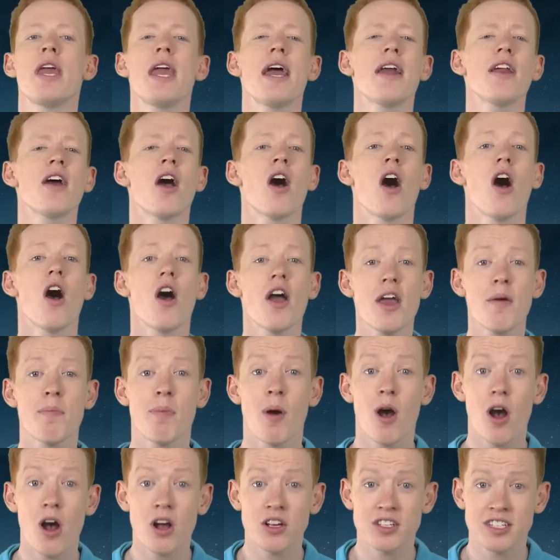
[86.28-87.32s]
he had a higher
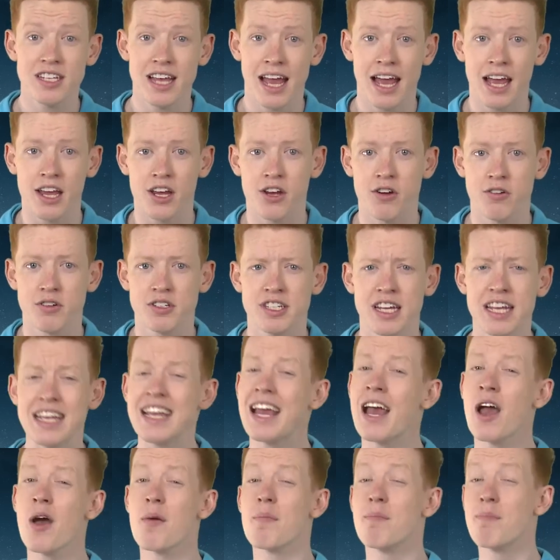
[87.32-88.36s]
passing
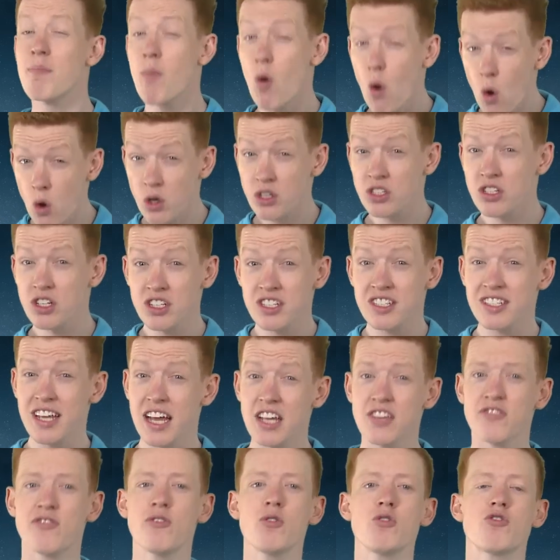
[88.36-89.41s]
accuracy, more
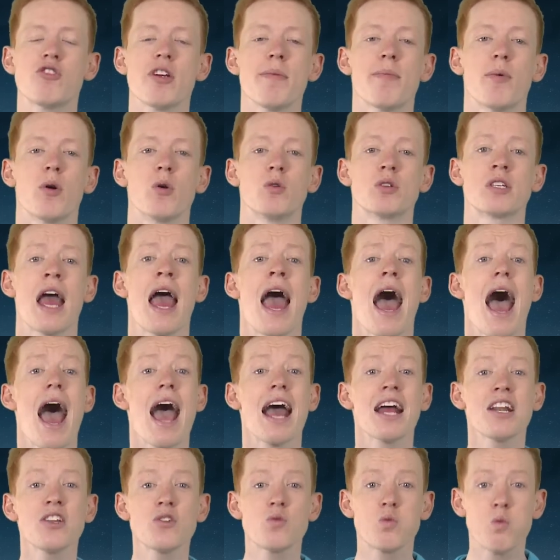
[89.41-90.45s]
successful dribbles
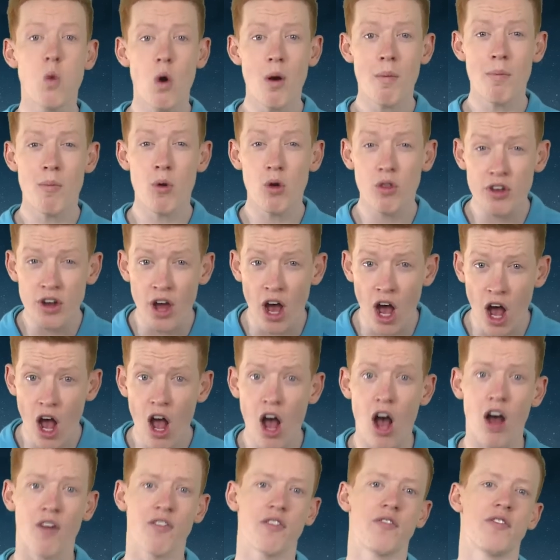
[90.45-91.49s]
and won more than
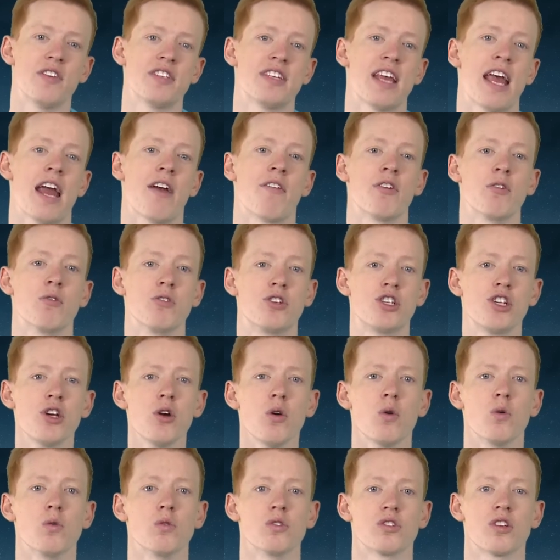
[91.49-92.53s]
half of his aerial
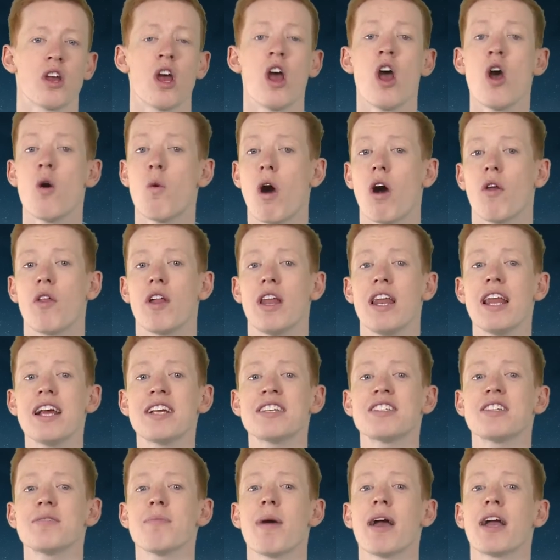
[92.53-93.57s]
duels, while the
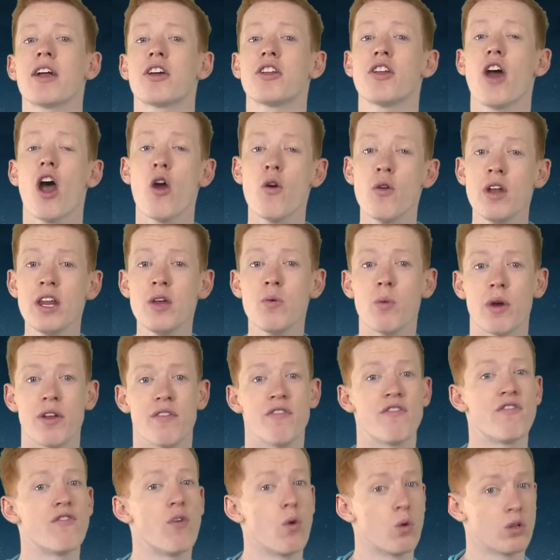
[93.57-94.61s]
Leicester man could only win
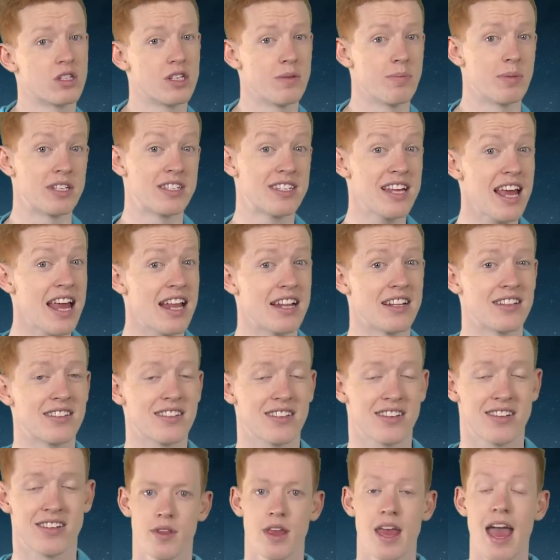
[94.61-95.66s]
forty percent.
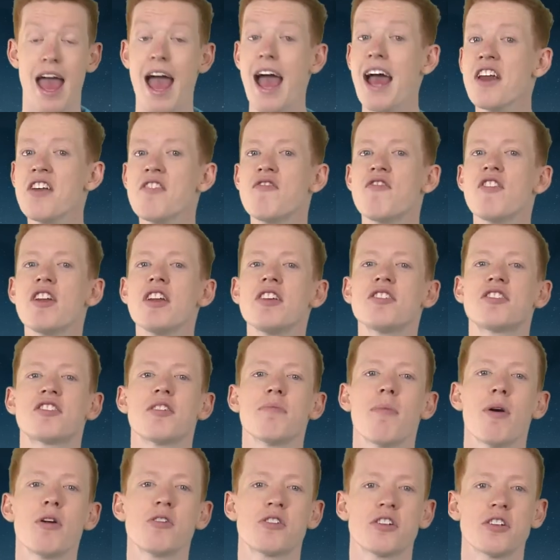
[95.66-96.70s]
And Villa's
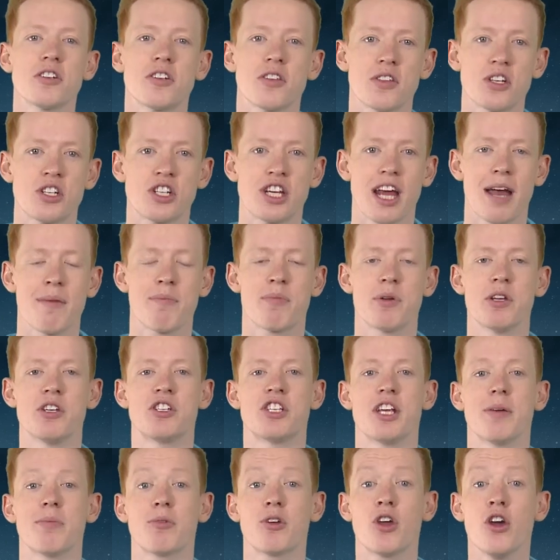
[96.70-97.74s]
demotion to the
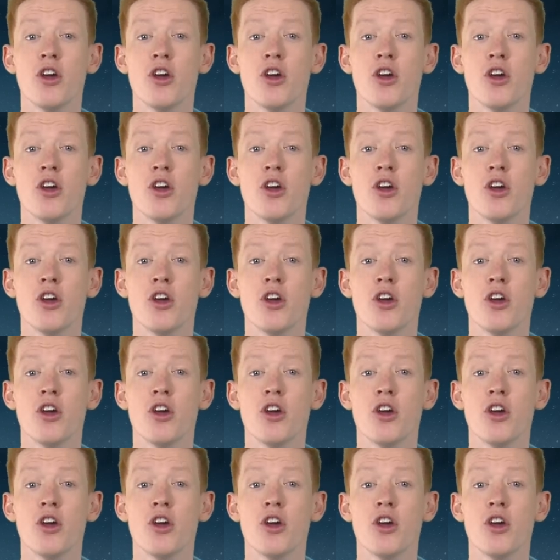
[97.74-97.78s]
Championship